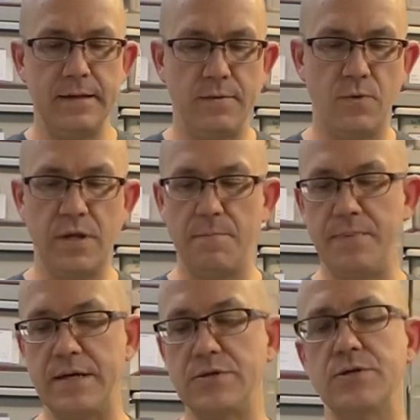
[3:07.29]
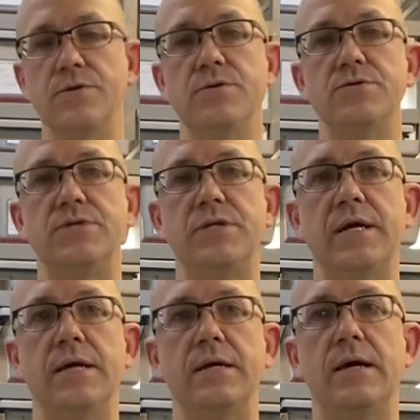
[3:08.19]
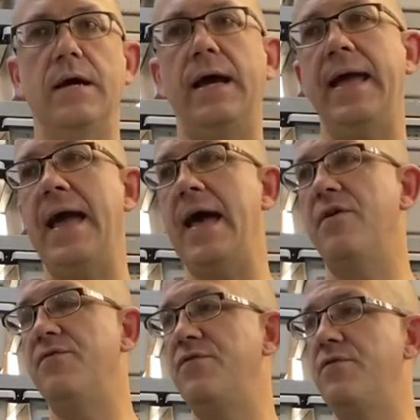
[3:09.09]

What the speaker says: And one of the big concerns that I have